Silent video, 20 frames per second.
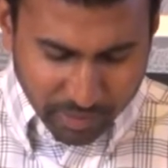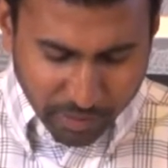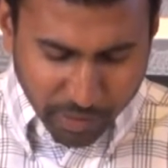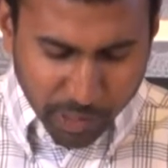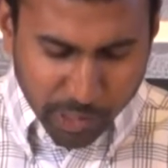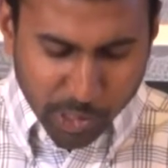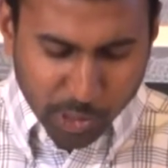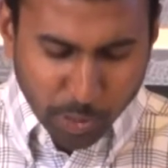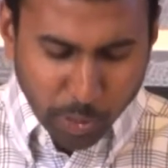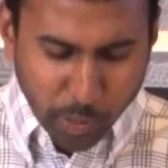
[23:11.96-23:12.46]

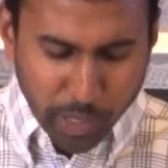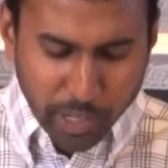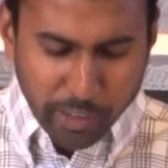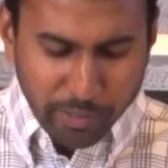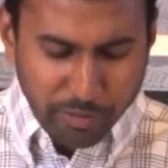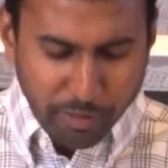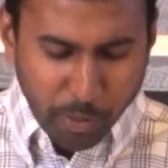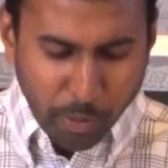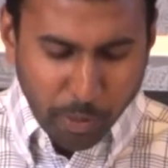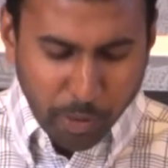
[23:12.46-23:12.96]
Verse
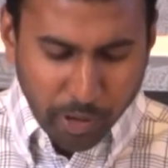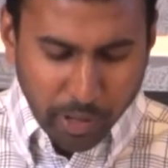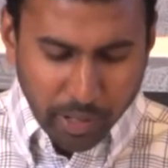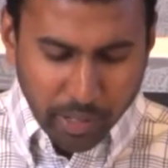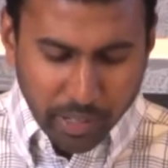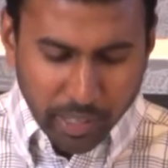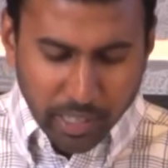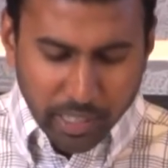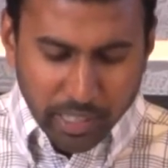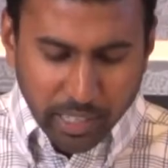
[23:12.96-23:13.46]

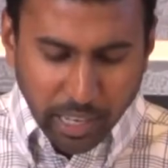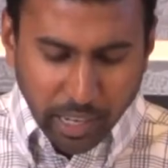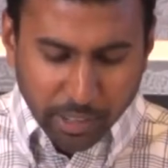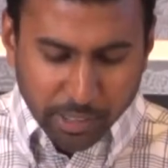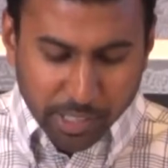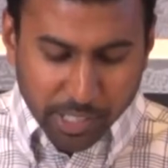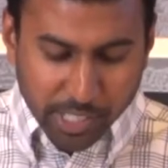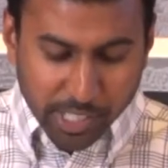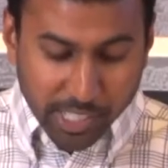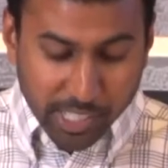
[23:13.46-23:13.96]
24, now
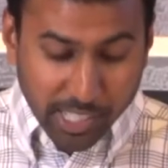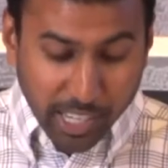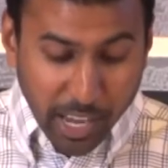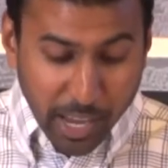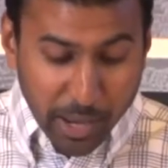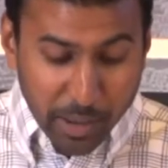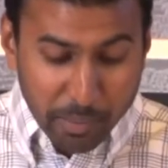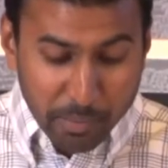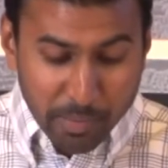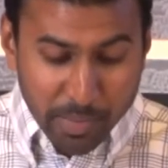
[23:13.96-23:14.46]

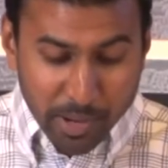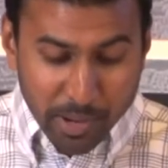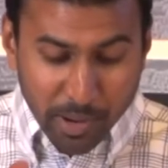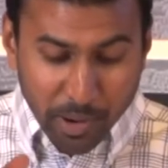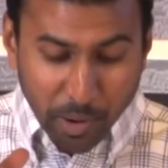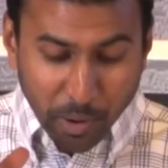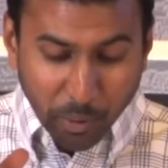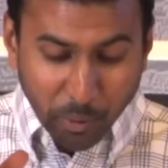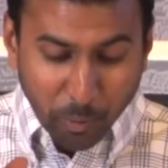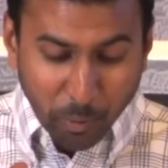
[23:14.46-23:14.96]
some
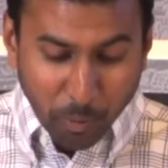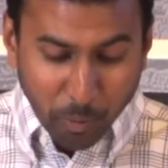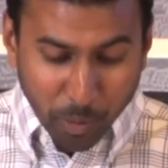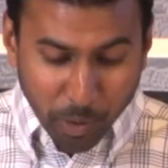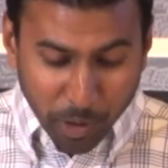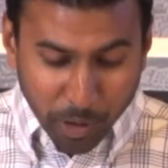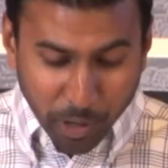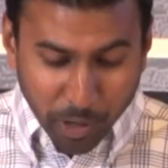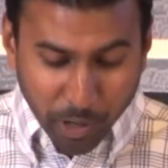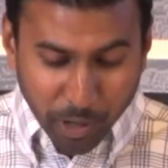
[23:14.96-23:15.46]

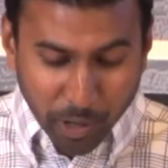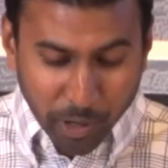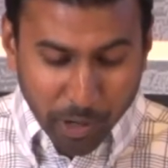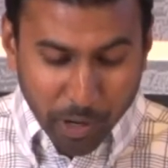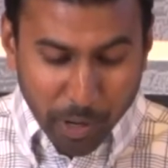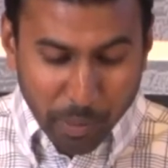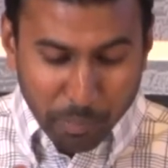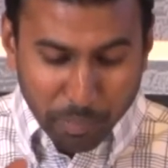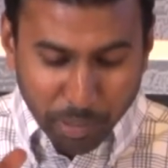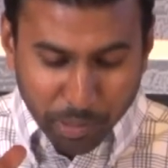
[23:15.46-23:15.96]

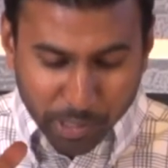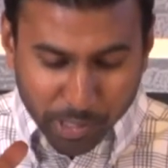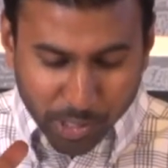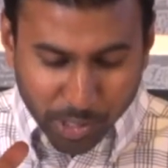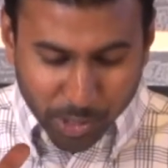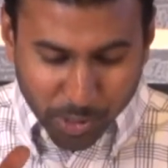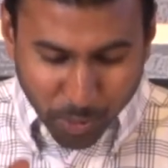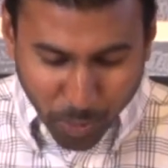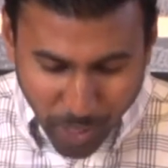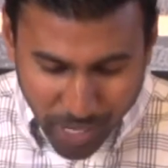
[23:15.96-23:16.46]
were
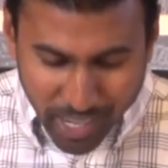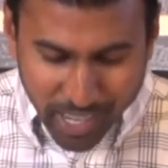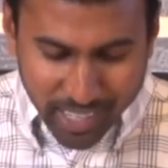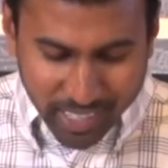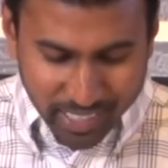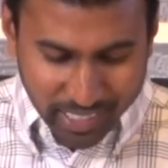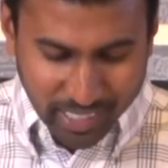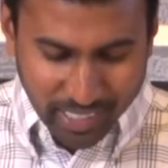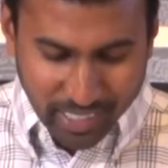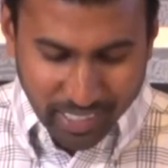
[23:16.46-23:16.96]

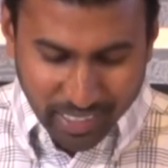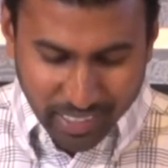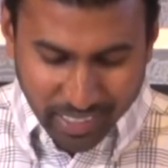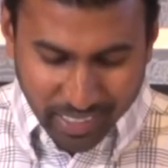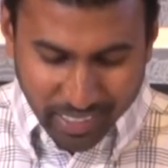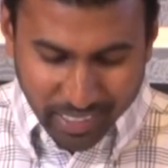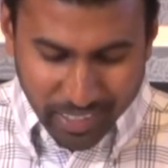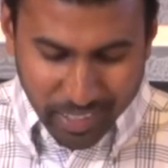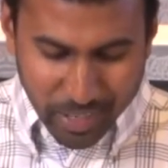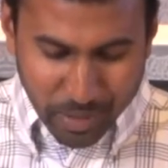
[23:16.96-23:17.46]
persuaded
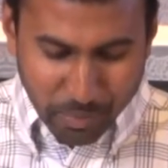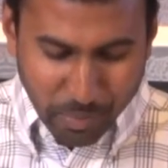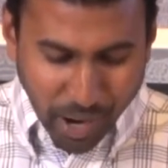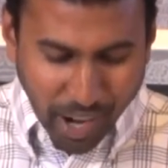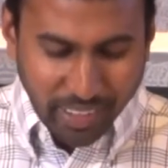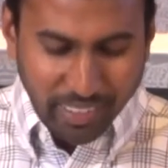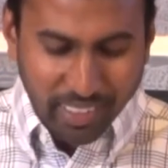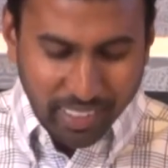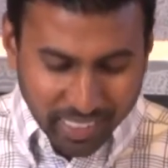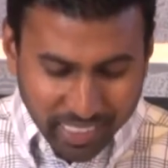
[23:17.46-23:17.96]

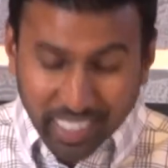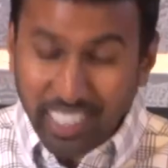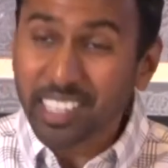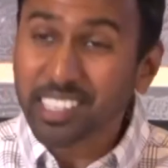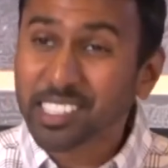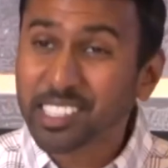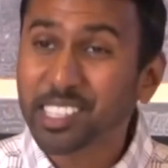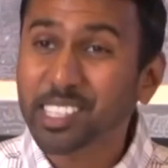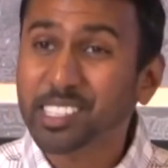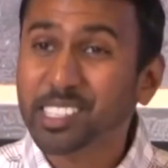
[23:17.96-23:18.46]
by the
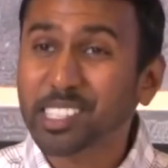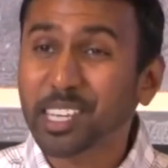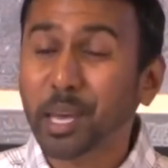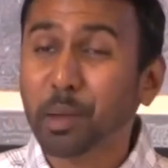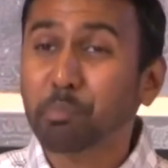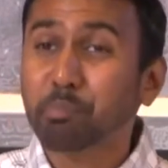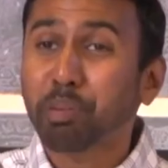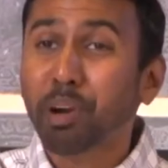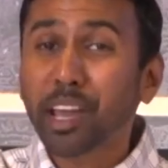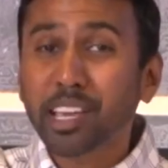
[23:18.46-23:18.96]
things he
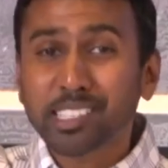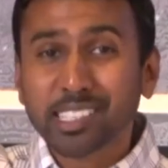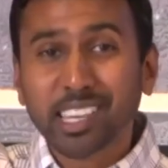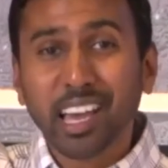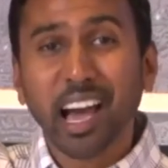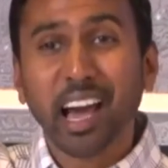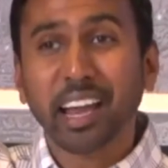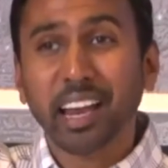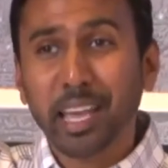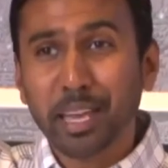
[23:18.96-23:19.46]
said. Praise
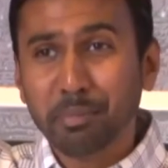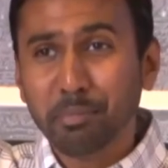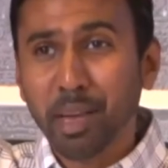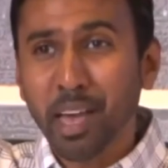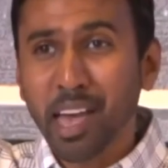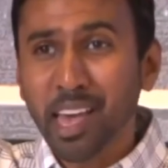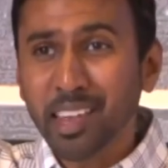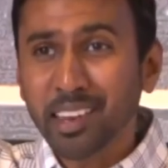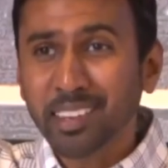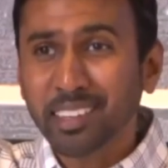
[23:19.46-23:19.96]
God,
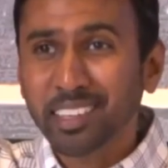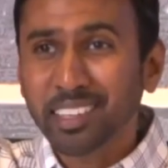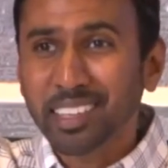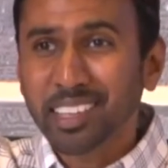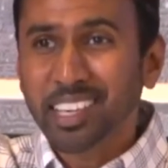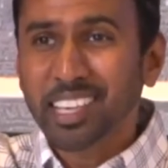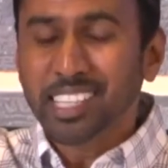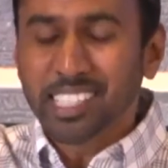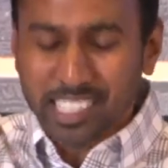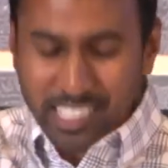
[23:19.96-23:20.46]
amen.
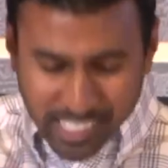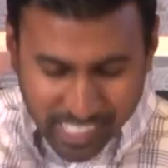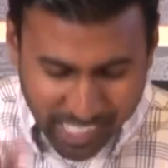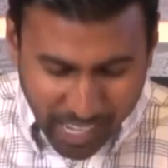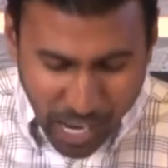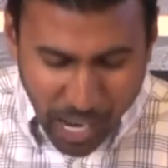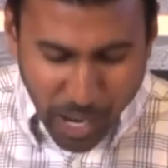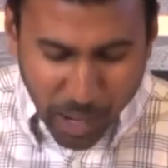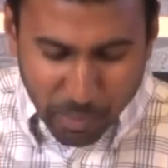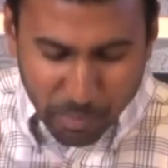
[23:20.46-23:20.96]

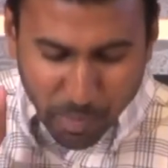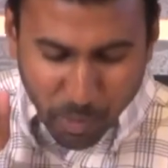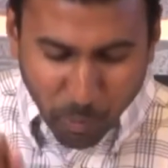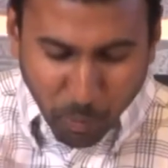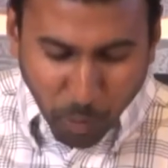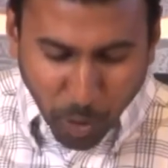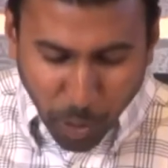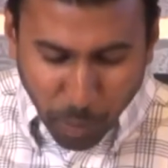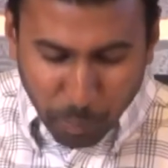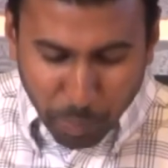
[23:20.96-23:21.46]

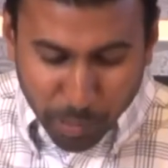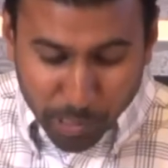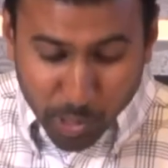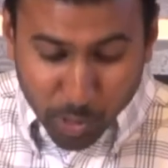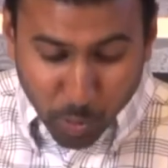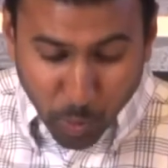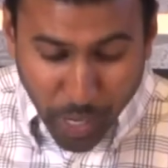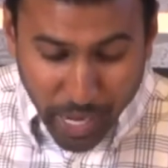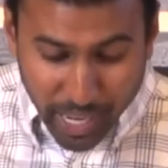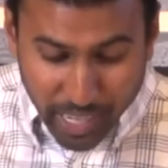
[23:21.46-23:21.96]
Some were
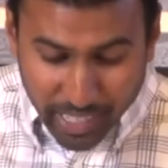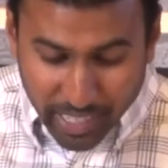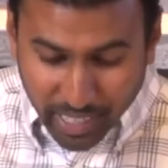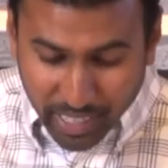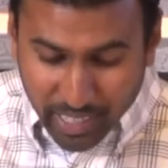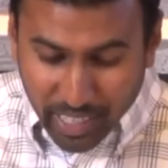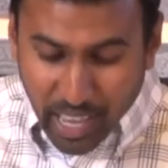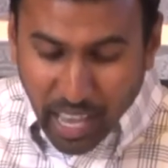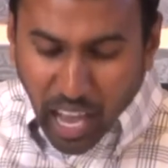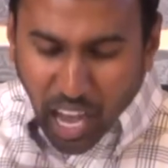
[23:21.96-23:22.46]

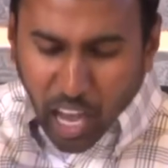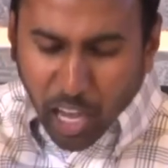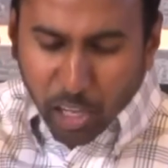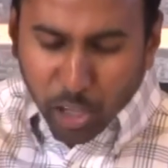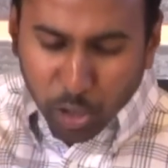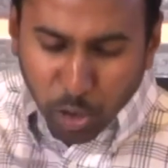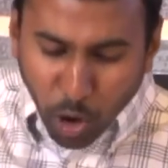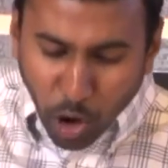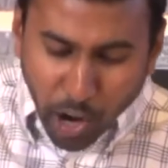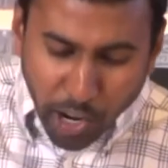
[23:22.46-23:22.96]
persuaded. A
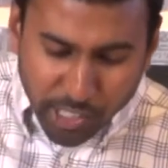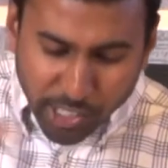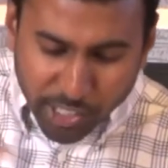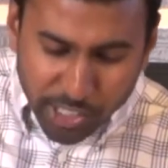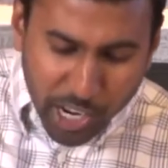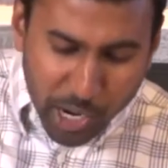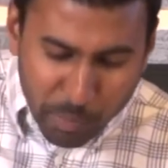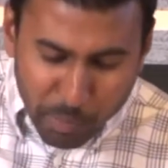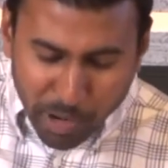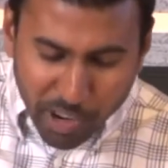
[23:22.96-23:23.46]
large
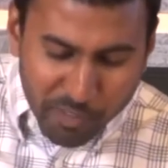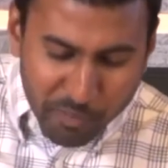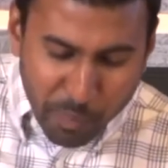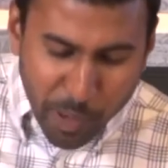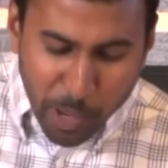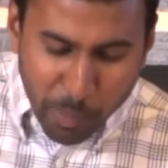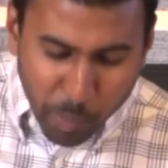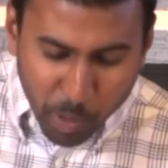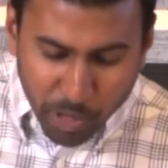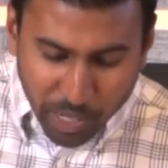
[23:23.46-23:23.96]
number of
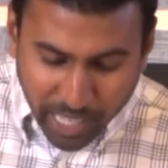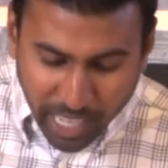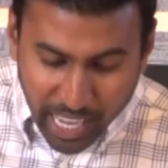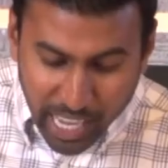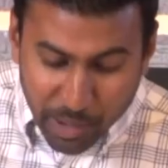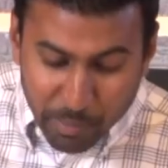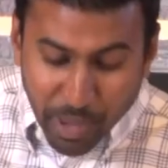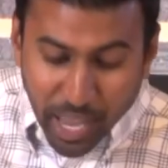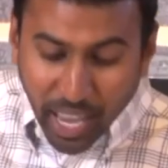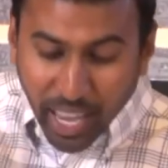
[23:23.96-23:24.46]
people
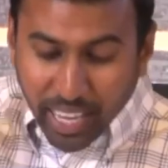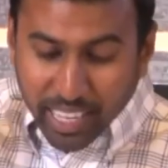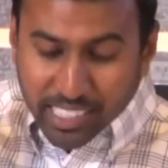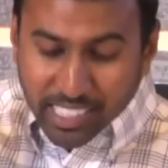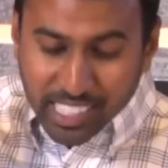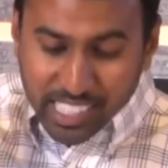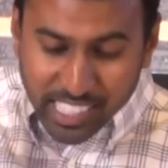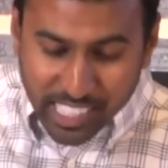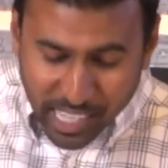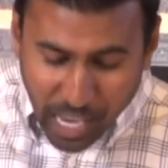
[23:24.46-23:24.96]
came,
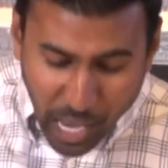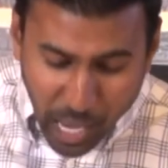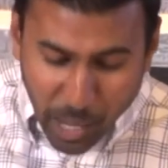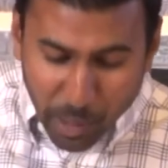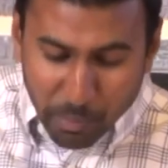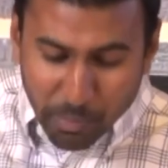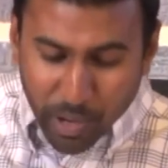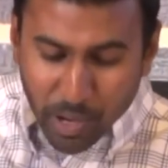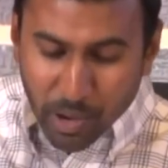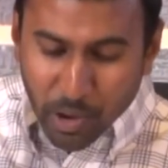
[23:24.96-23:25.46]
and
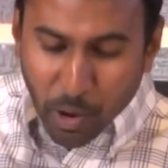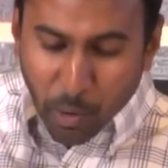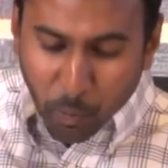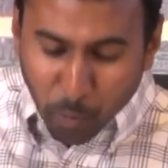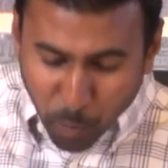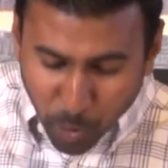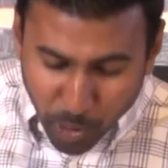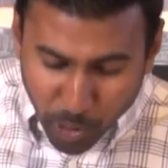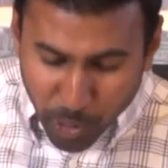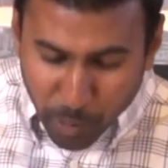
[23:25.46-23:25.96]
some
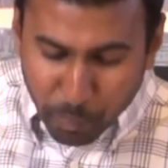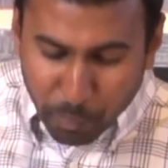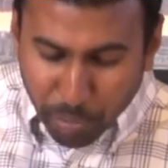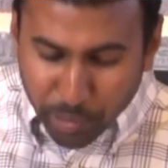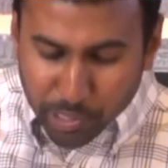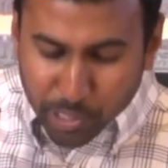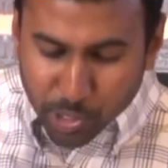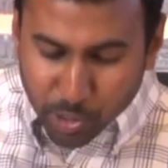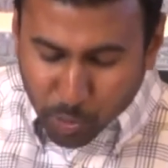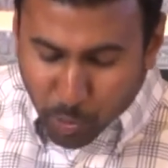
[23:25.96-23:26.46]
were
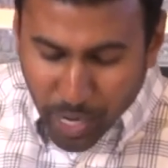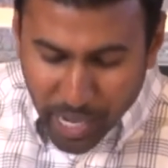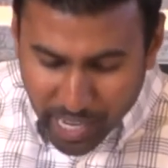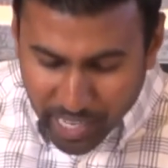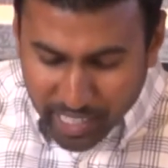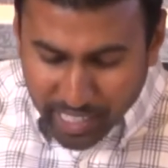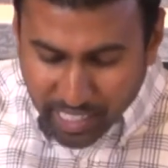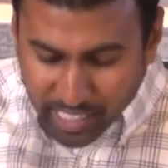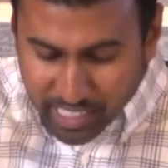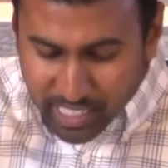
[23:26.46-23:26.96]

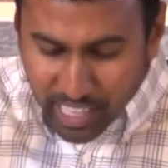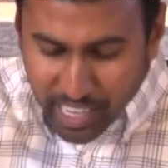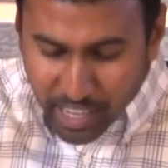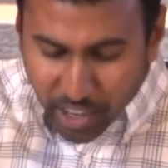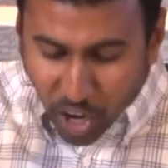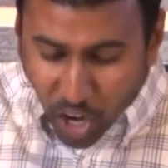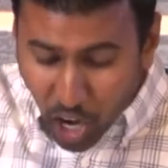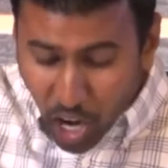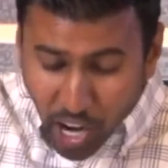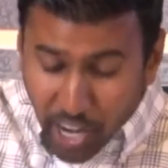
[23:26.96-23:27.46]
persuaded.
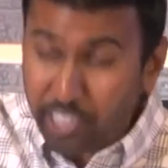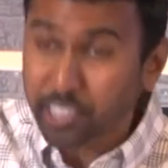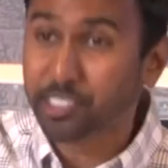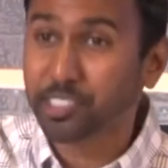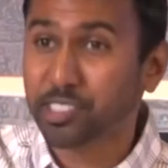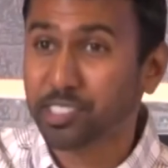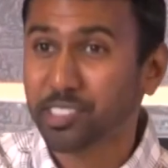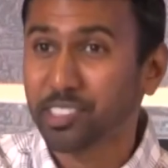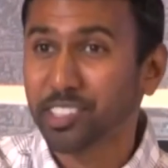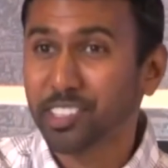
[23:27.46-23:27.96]
Take
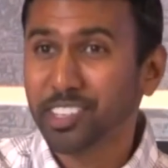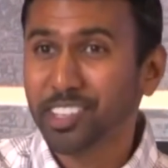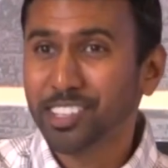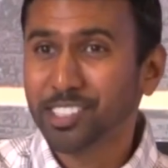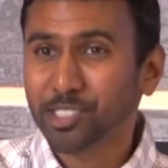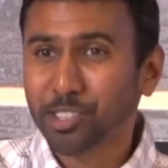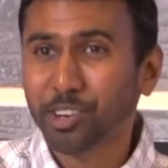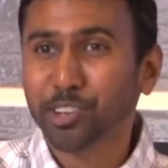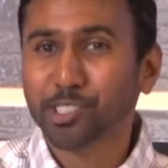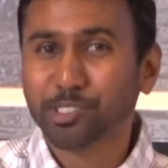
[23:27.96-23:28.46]
heart,
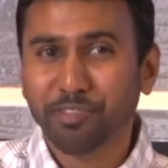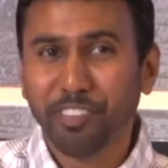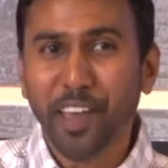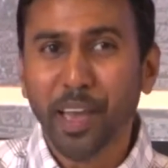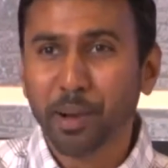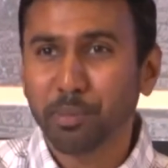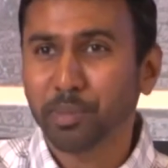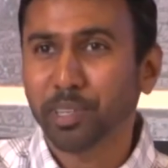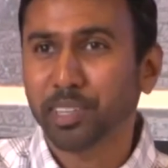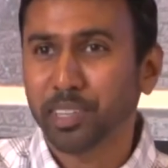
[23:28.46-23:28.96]
church
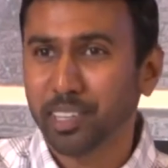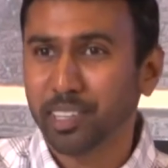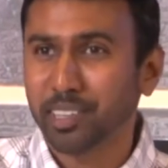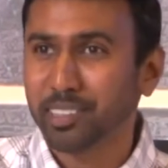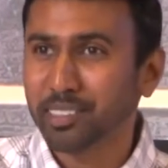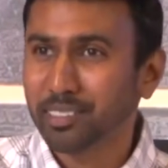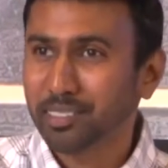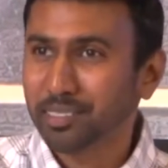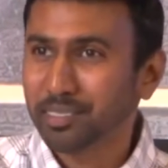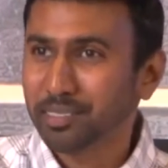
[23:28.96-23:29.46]
family.